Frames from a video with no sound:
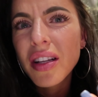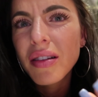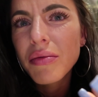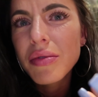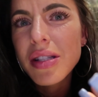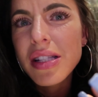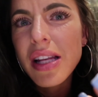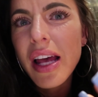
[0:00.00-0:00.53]
It
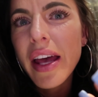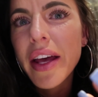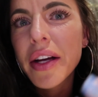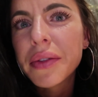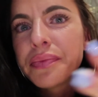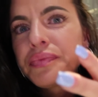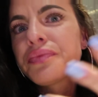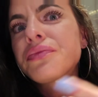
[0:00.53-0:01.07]
was like
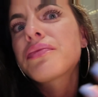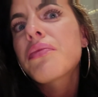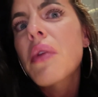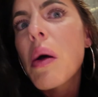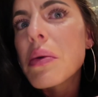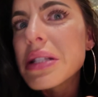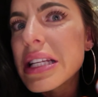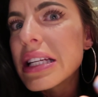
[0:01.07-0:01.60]

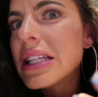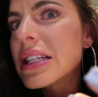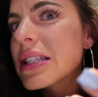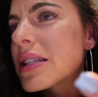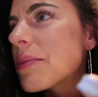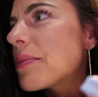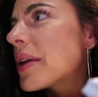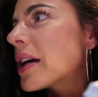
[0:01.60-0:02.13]
I was
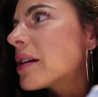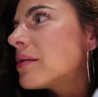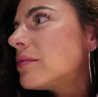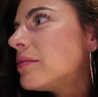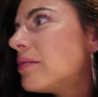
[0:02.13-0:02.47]
eating something.